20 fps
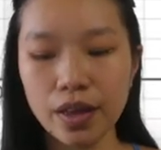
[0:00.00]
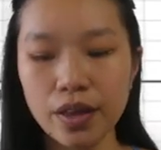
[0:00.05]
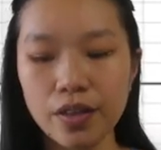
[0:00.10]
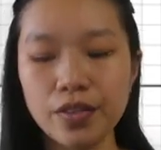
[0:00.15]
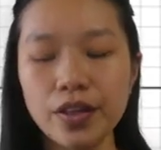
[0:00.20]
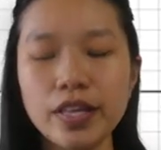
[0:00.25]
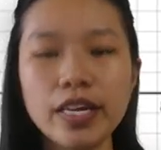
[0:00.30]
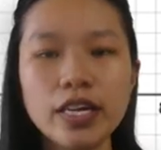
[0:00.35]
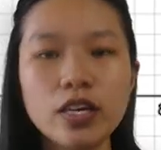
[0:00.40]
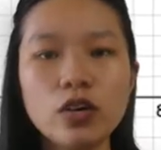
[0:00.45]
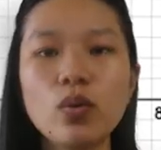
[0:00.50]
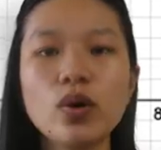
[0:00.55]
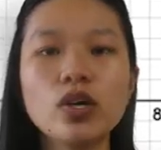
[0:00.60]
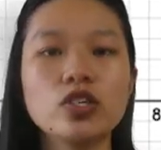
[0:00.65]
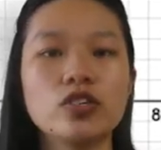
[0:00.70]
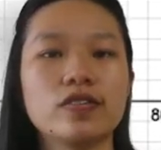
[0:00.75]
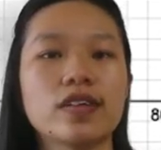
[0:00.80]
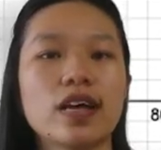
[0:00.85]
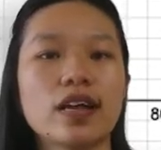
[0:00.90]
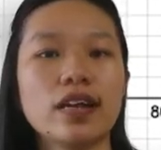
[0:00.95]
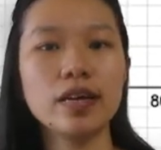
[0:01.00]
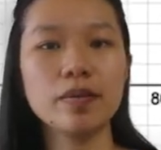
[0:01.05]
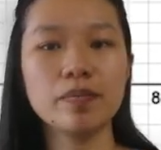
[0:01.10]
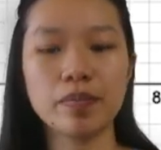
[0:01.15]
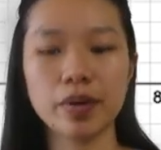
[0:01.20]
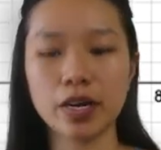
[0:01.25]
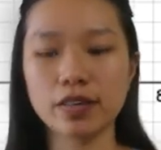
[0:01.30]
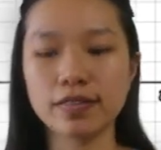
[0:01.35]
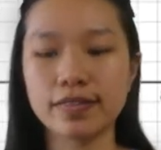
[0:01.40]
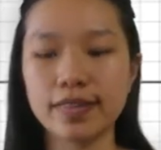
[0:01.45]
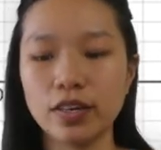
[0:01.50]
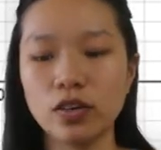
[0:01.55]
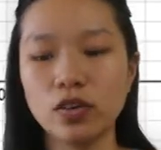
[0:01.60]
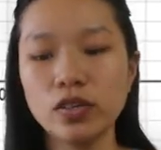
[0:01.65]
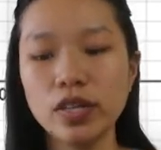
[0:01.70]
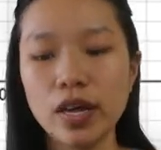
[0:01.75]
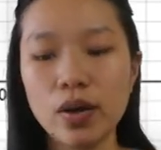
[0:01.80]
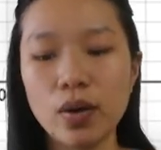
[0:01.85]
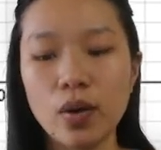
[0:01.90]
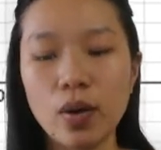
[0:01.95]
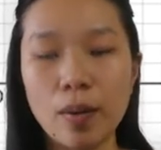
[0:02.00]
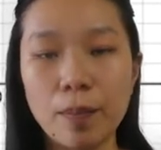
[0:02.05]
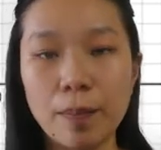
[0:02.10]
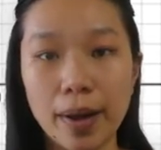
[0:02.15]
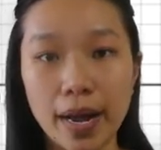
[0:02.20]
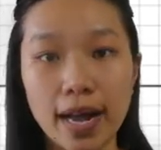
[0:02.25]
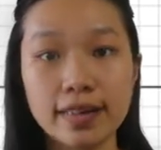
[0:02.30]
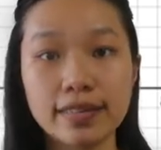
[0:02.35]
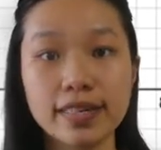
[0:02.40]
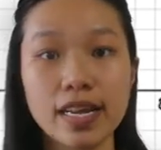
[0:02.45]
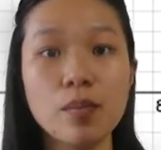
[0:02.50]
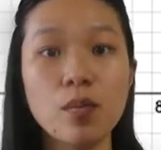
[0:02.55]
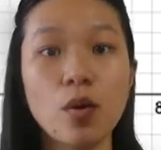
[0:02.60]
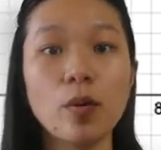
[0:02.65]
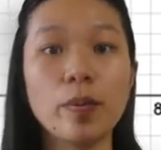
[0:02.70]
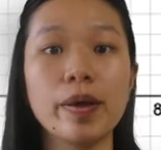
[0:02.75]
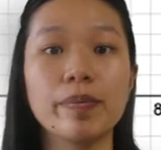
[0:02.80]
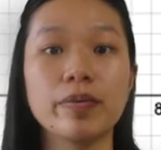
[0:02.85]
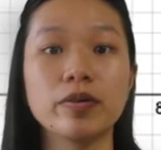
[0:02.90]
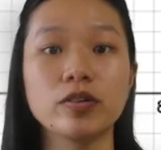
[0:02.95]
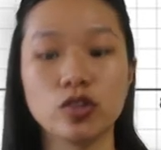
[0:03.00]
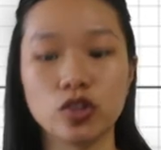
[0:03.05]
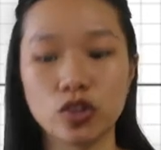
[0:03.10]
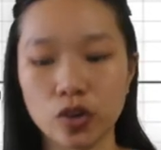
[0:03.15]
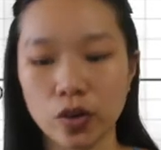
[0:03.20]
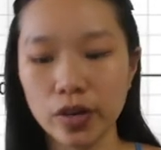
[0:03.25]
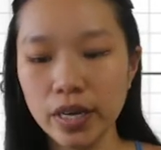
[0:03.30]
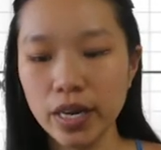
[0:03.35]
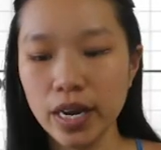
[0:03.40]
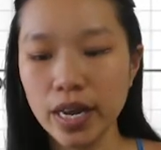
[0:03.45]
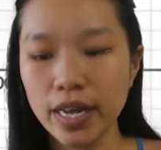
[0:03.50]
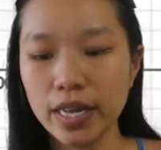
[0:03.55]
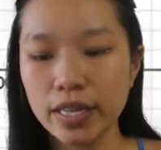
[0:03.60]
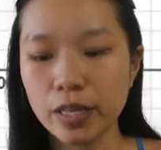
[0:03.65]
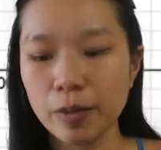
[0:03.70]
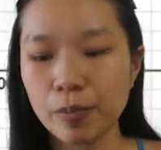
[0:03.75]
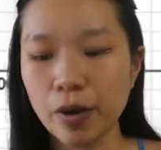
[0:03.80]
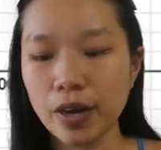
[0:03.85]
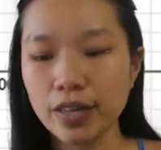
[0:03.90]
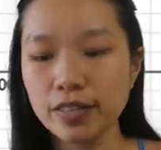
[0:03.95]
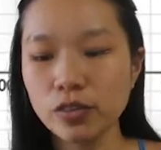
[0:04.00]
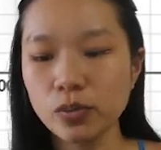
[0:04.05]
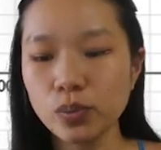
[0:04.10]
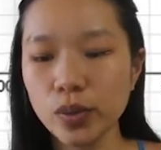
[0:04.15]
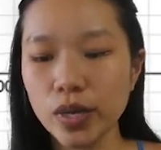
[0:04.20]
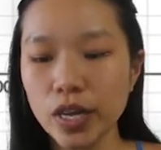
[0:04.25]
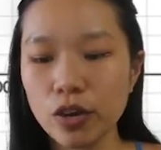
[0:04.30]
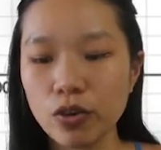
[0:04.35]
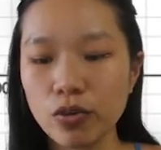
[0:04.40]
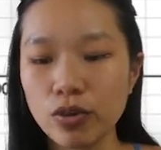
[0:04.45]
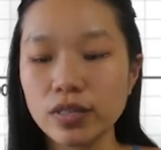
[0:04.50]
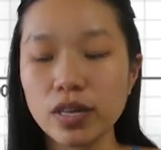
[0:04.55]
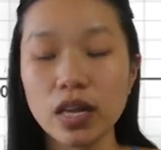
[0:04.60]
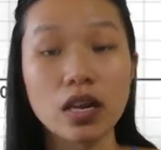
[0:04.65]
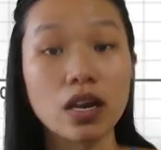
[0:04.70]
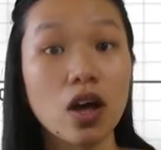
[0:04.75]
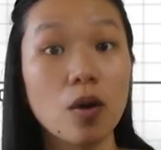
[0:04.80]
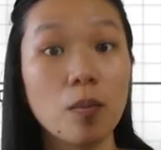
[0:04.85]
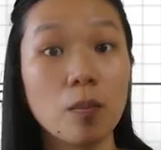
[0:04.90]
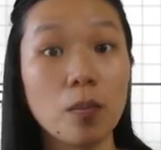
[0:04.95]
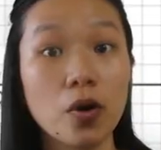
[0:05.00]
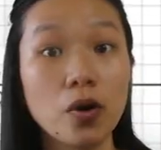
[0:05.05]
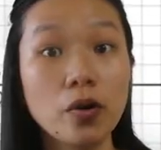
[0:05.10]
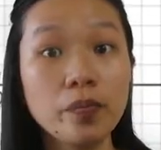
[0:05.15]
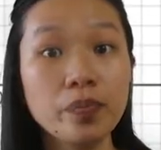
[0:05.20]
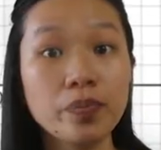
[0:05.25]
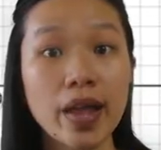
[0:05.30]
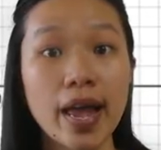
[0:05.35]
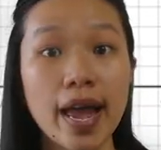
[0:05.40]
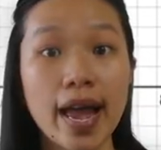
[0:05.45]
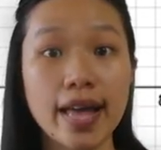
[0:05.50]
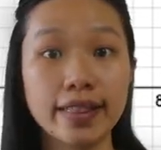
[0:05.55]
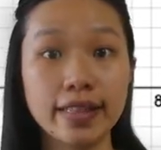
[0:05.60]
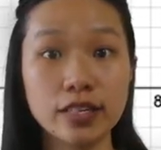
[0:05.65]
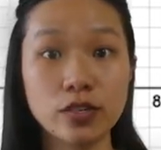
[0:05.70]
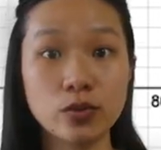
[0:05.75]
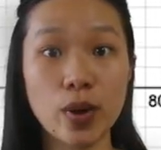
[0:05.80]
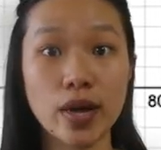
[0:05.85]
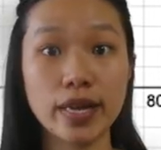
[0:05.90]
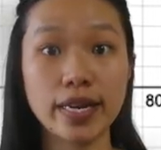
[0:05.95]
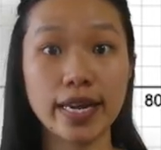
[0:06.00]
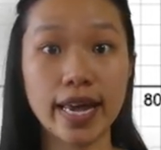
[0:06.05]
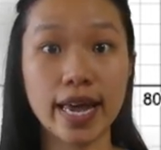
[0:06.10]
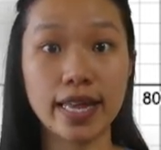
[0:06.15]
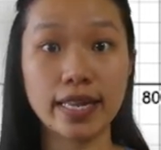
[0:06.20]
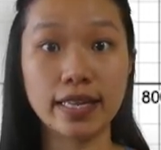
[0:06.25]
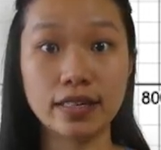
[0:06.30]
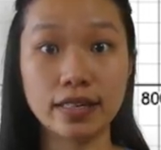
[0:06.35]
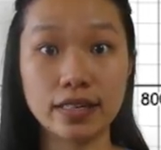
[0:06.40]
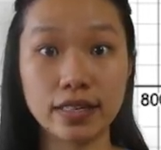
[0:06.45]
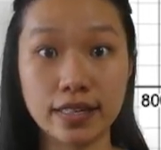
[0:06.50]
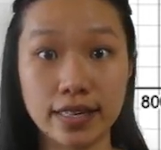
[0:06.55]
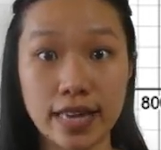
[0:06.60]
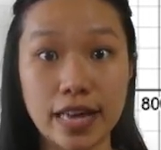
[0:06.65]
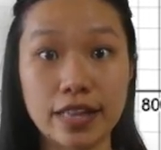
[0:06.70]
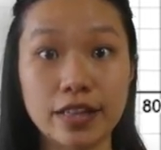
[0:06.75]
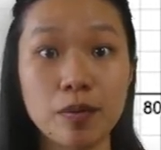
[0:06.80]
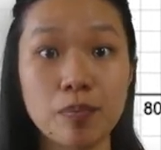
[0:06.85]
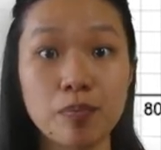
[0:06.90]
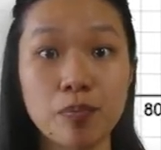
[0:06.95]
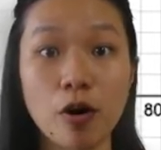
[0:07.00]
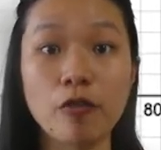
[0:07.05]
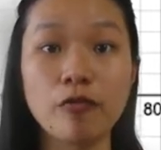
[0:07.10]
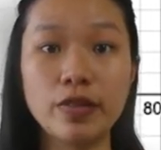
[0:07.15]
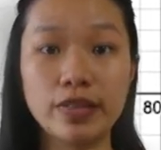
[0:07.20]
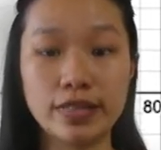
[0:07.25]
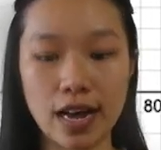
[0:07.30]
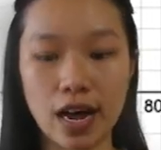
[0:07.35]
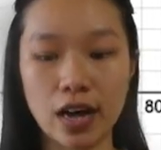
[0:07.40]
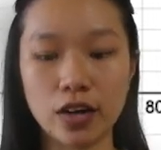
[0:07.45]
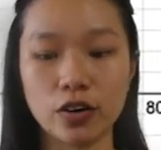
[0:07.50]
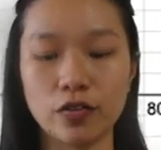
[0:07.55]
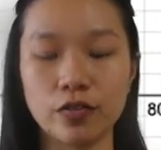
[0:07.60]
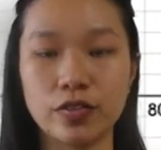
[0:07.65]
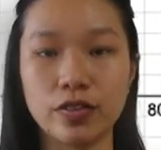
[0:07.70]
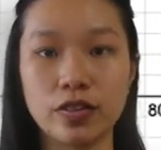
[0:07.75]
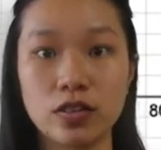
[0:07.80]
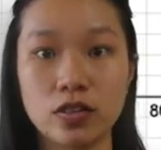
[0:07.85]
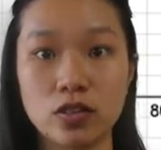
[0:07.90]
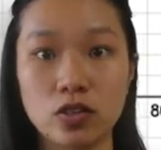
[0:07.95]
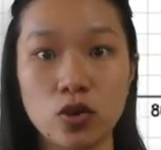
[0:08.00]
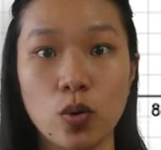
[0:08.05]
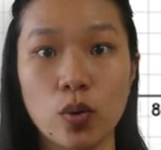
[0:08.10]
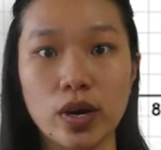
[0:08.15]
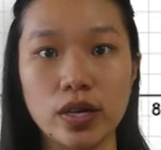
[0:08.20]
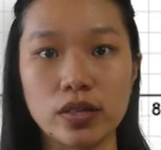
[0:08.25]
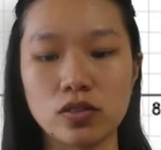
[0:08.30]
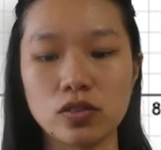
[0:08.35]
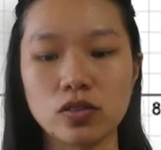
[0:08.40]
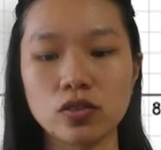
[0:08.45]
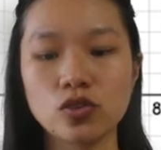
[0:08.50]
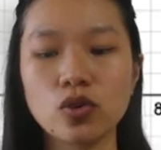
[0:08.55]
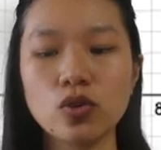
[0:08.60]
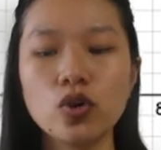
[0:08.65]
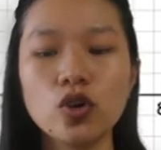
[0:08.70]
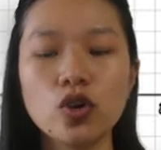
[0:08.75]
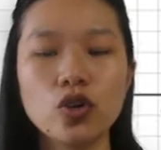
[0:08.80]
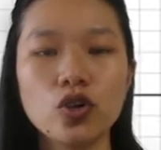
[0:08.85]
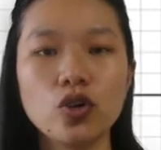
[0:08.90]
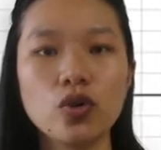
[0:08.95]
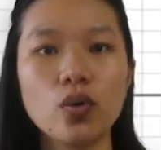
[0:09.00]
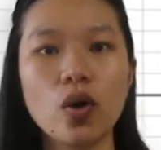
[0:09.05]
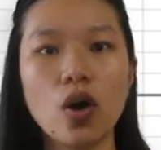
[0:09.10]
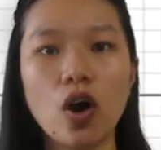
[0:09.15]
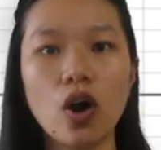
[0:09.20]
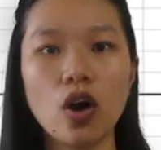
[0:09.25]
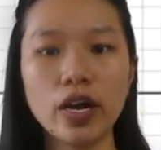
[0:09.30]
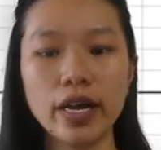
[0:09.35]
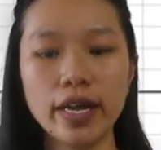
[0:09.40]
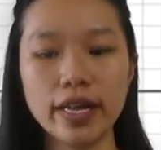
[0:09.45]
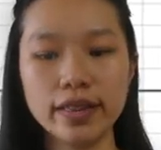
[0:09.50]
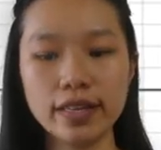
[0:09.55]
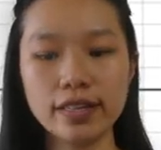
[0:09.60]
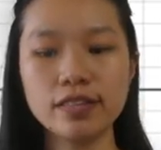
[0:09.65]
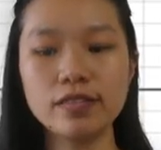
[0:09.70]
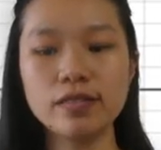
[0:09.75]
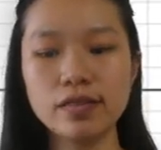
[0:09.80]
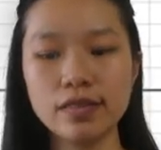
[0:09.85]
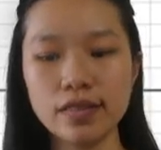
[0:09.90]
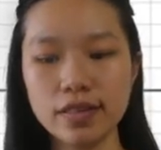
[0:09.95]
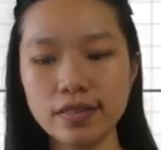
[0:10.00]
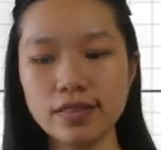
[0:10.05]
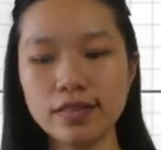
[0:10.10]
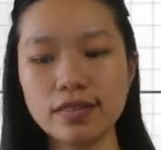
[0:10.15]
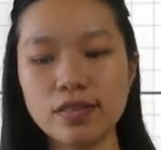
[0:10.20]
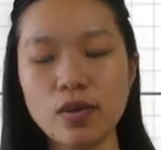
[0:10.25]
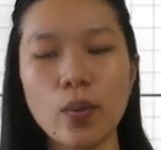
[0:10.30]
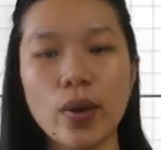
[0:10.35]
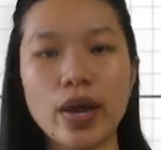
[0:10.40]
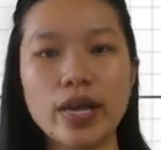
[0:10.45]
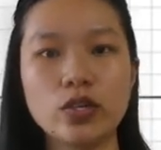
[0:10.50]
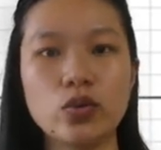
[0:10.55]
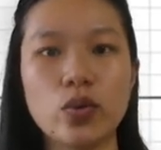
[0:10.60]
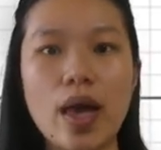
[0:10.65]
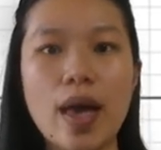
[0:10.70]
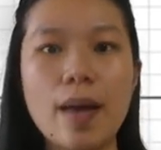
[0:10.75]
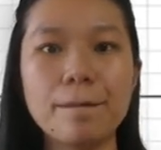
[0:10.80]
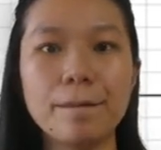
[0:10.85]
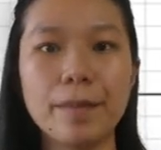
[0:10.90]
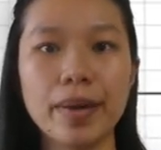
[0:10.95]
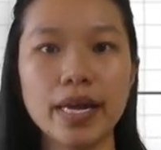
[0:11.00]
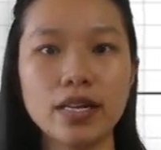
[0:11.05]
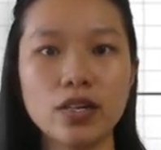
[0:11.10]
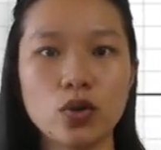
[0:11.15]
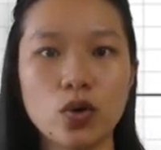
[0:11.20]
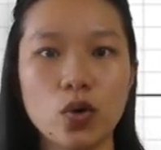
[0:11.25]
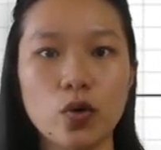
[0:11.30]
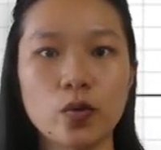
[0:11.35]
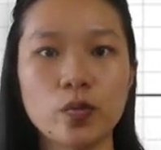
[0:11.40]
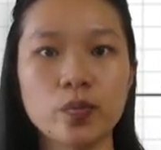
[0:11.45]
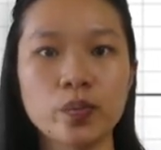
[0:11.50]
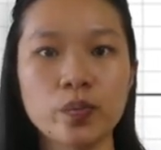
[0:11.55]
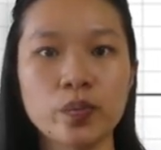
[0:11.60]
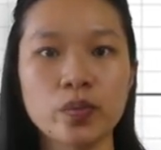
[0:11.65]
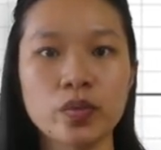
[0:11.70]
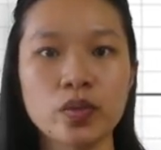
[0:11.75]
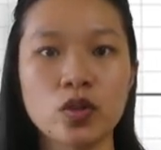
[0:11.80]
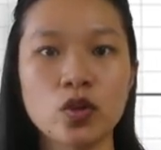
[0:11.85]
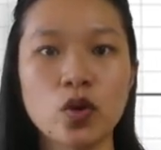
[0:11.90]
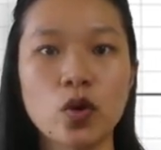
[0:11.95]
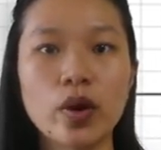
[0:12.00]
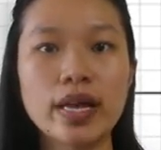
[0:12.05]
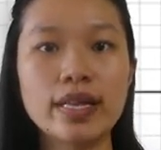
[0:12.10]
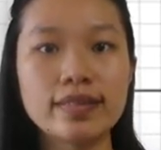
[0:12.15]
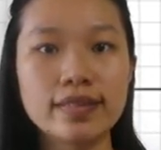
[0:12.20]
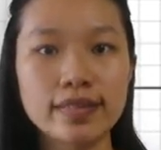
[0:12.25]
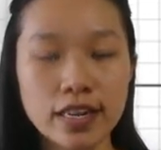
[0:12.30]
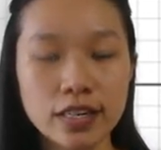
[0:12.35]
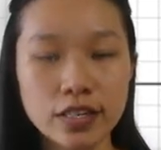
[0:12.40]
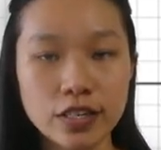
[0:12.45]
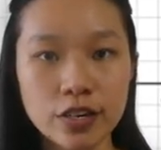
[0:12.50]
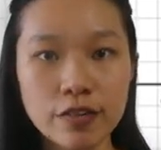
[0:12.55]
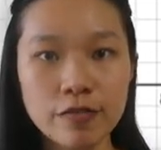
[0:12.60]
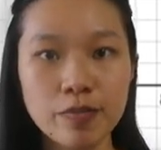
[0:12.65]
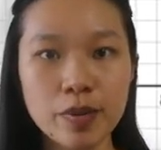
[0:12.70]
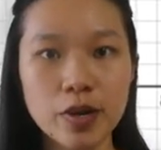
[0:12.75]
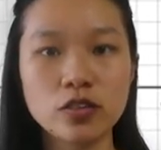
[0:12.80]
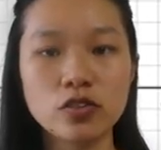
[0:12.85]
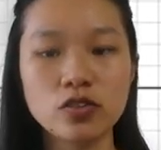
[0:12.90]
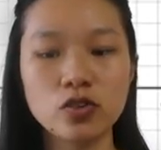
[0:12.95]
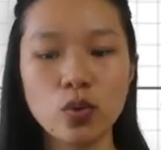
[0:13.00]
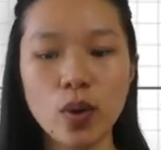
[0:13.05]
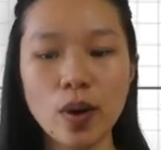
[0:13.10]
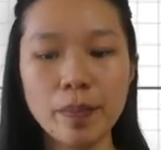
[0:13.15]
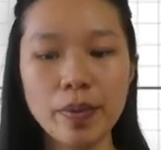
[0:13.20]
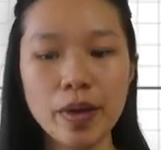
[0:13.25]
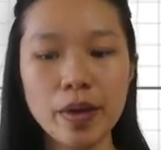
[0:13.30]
then they don't want to sell it because they know that by asking more people to join, the prices will increase a lot more, and that's where they can gather profits out of tokens. So you this this is a way to embed your your incentive, because you want